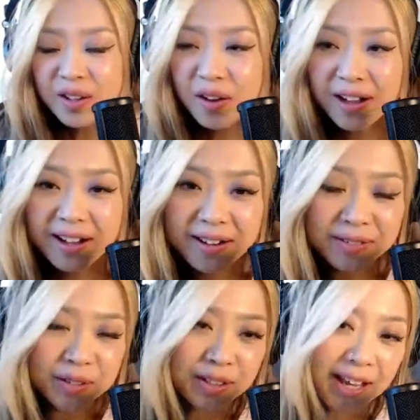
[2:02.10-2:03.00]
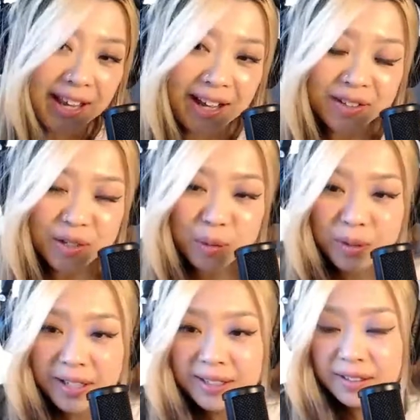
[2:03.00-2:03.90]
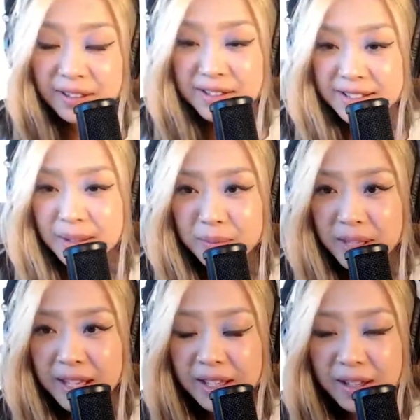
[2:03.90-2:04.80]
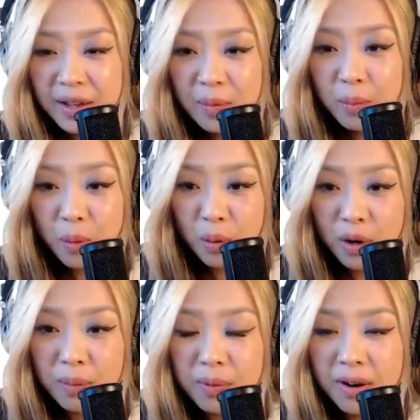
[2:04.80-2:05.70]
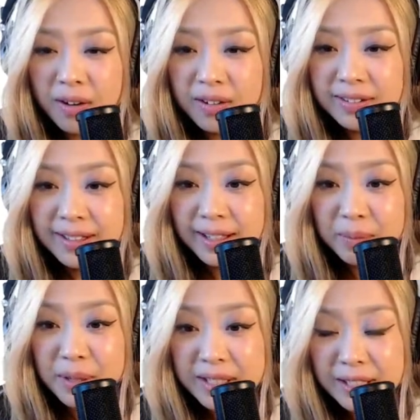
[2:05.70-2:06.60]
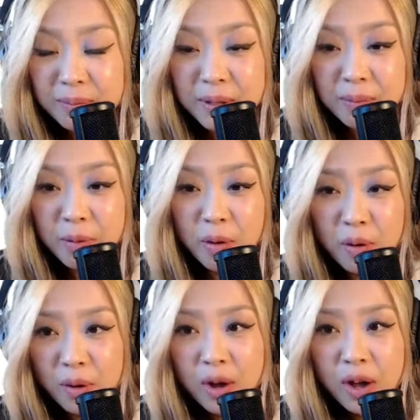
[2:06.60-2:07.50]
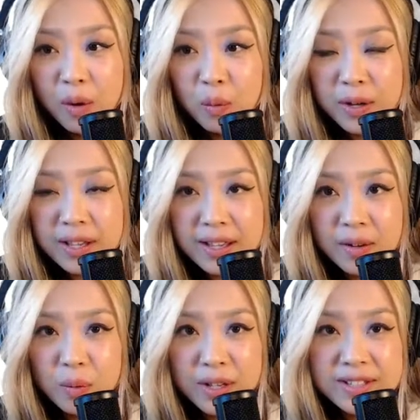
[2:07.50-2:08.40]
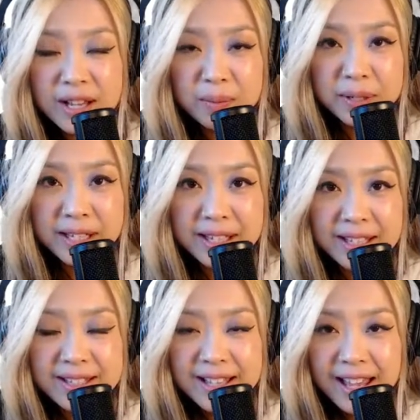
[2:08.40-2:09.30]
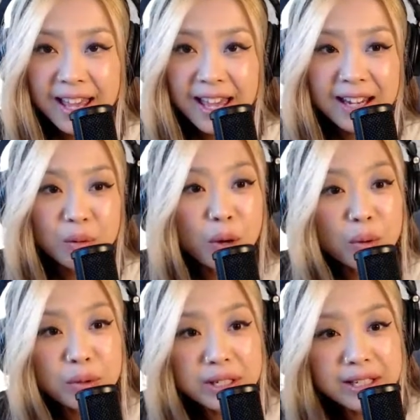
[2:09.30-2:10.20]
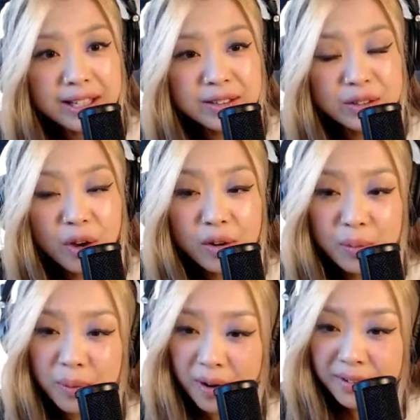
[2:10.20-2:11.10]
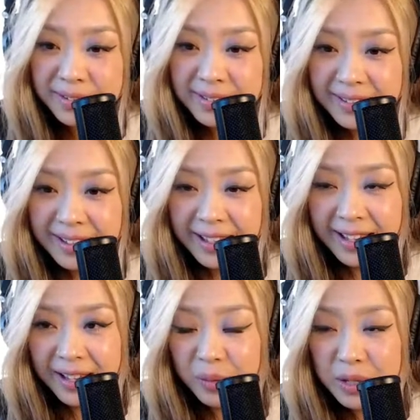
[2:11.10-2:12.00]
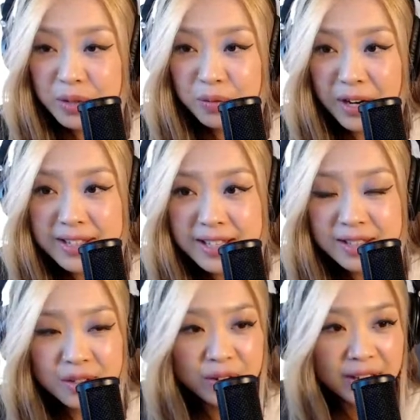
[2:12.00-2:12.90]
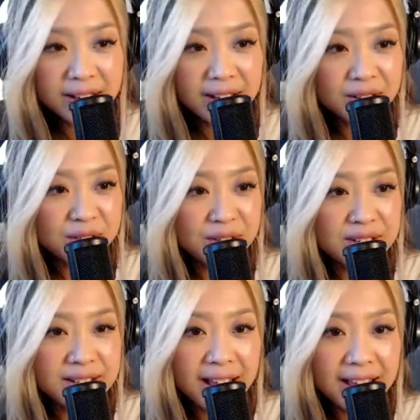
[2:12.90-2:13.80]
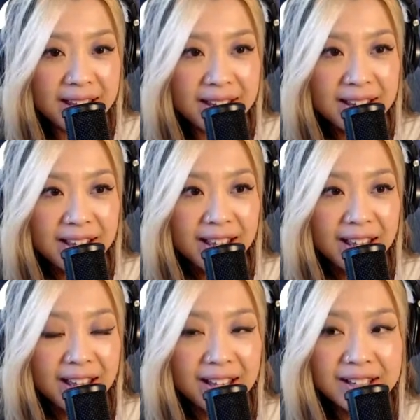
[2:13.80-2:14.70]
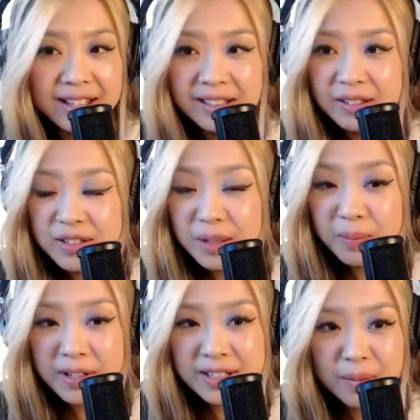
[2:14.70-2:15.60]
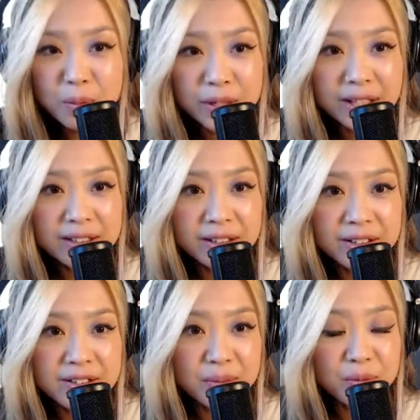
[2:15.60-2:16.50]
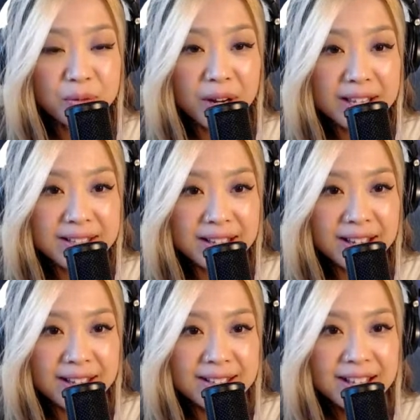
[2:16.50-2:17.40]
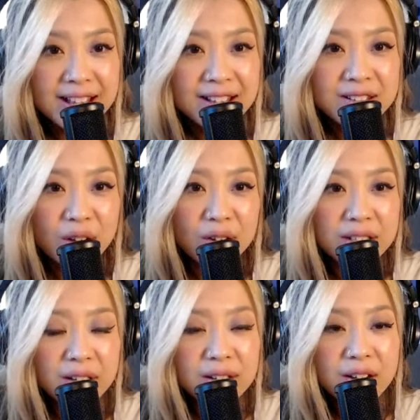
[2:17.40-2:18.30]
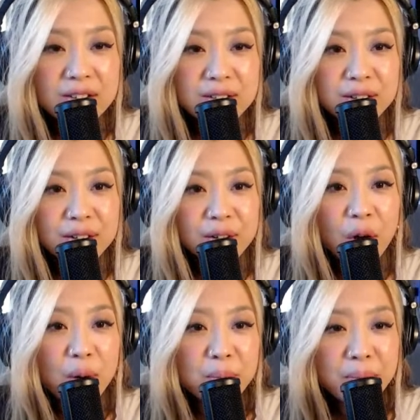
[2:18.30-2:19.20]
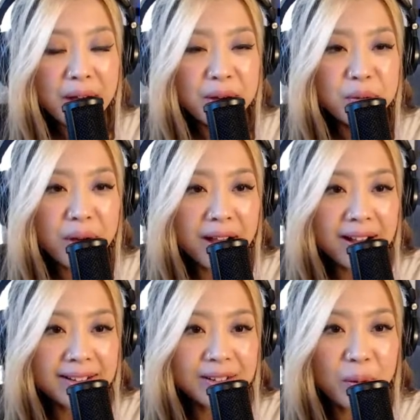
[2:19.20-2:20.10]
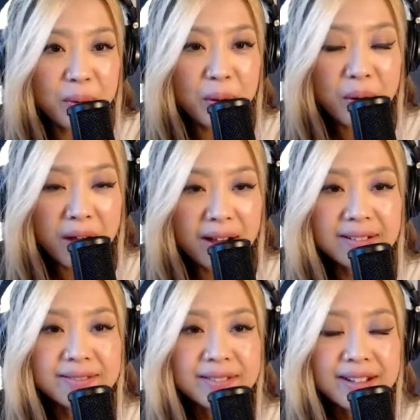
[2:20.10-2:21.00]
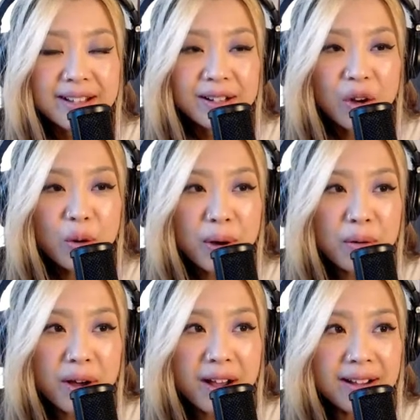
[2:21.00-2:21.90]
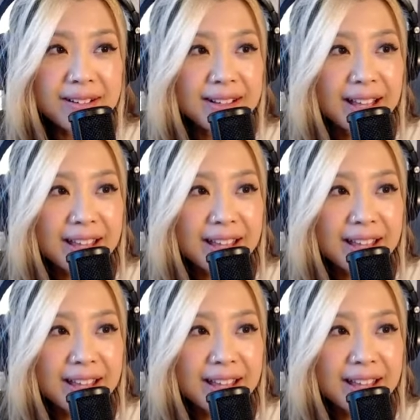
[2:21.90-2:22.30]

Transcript: So, today, actually, we can learn something more about, like, meeting people with Japanese. And what we can talk about, what phrases you can actually say, and then step by step we can learn some phrases. So, Nikolaus-kun, konbanwa, konbanwa, konbanwa.